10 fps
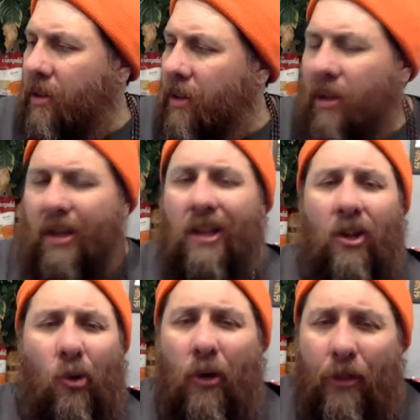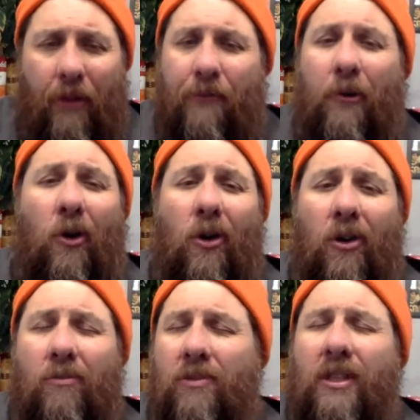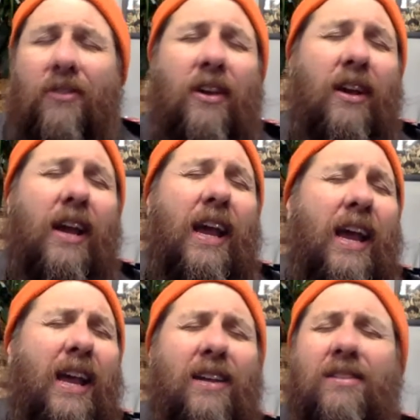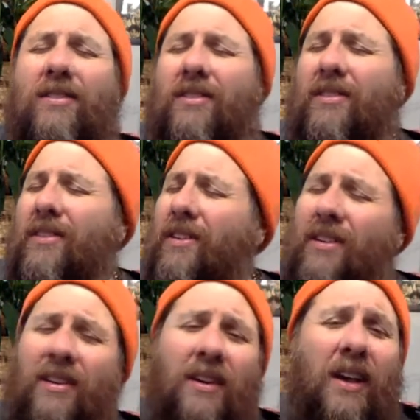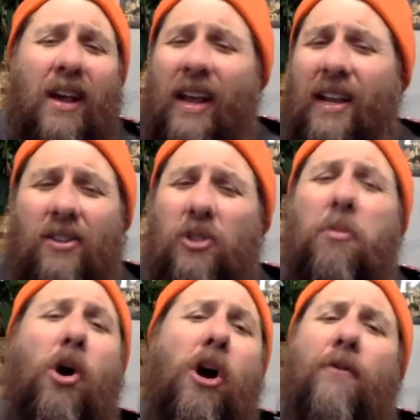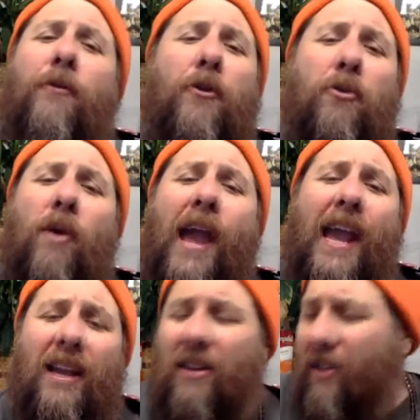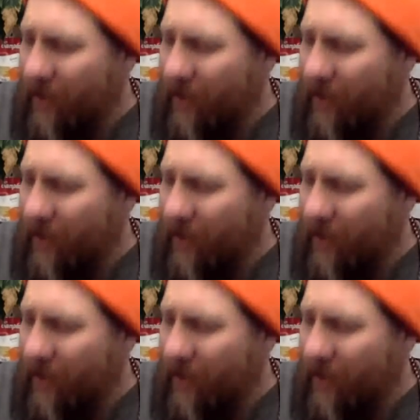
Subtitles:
with their forms in their hands and a smoke for the weight.